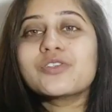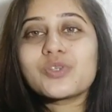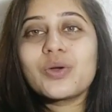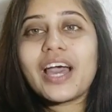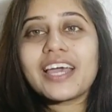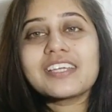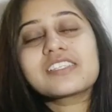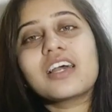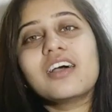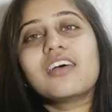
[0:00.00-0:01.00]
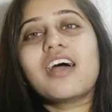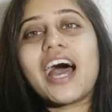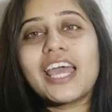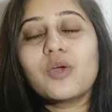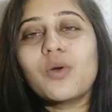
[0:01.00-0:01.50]
So guys,
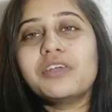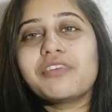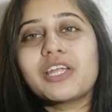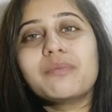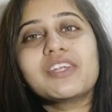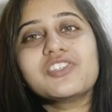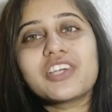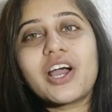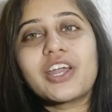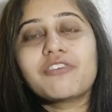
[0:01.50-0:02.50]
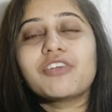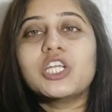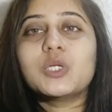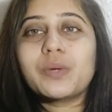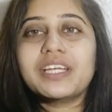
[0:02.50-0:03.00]
I qualified my JRF
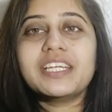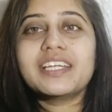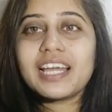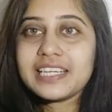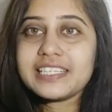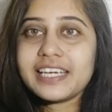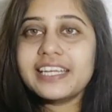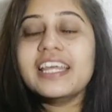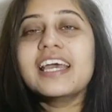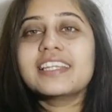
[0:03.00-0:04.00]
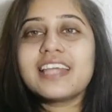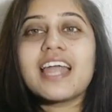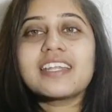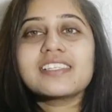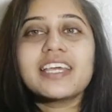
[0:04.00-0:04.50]
in 2019,
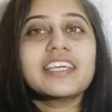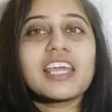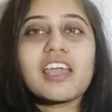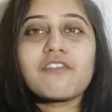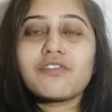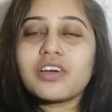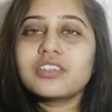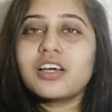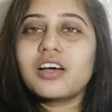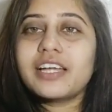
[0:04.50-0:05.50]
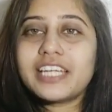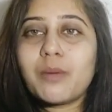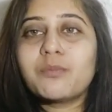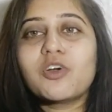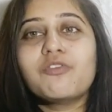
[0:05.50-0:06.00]
that is I gave the
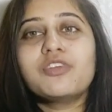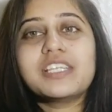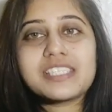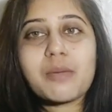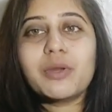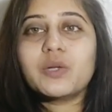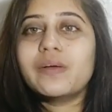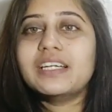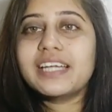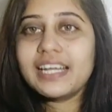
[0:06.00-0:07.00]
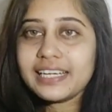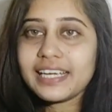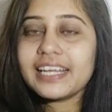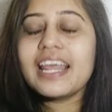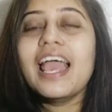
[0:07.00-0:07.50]
attempt of December
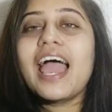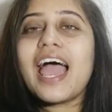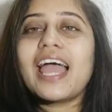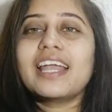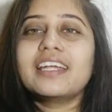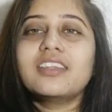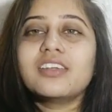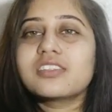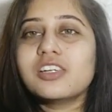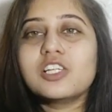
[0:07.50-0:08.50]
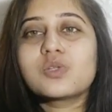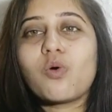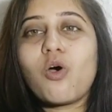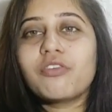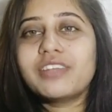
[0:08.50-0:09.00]
2018 and the results
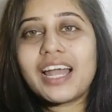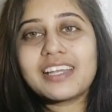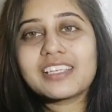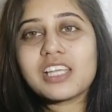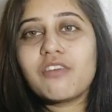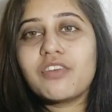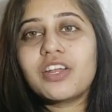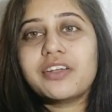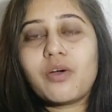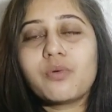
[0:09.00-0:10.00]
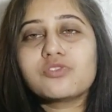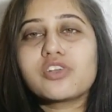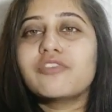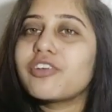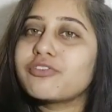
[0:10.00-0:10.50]
of that exam were announced
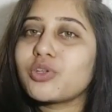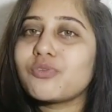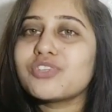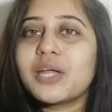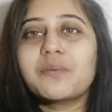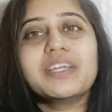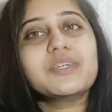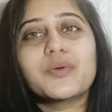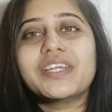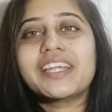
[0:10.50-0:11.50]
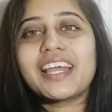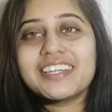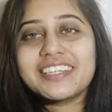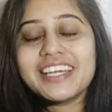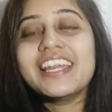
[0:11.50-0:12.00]
on 5th of January
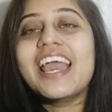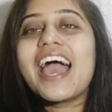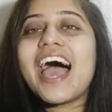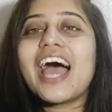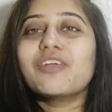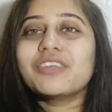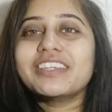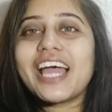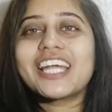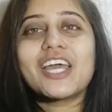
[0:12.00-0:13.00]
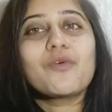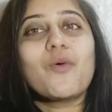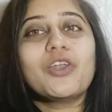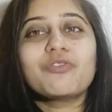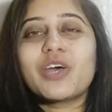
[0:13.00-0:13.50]
2019 and with that I
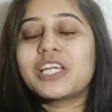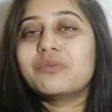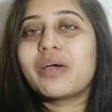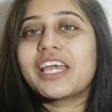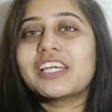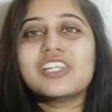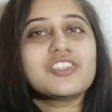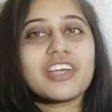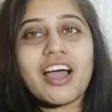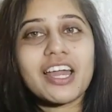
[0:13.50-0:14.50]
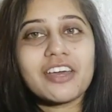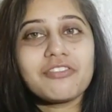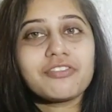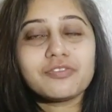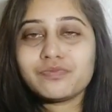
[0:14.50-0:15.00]
qualified my
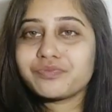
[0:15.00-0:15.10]
JRF